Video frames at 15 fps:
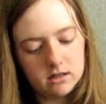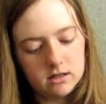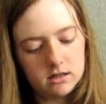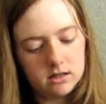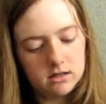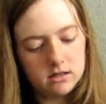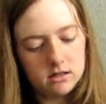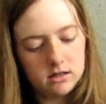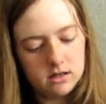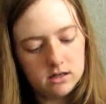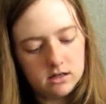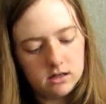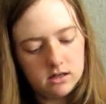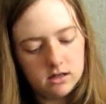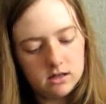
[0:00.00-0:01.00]

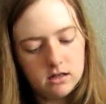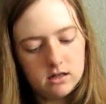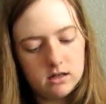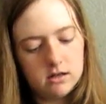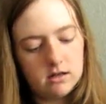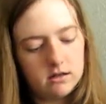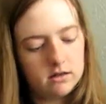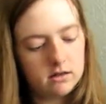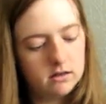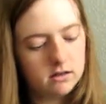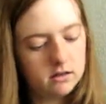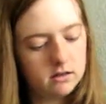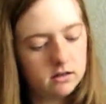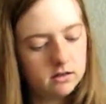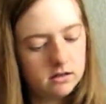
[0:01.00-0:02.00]

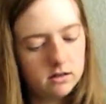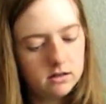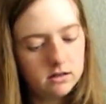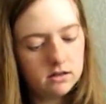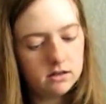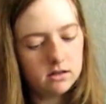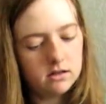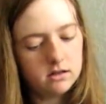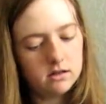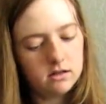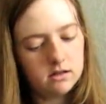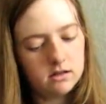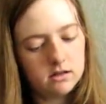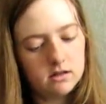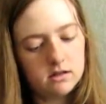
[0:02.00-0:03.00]

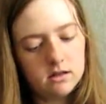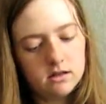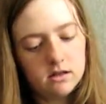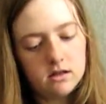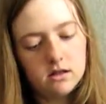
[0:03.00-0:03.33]
(no one is talking)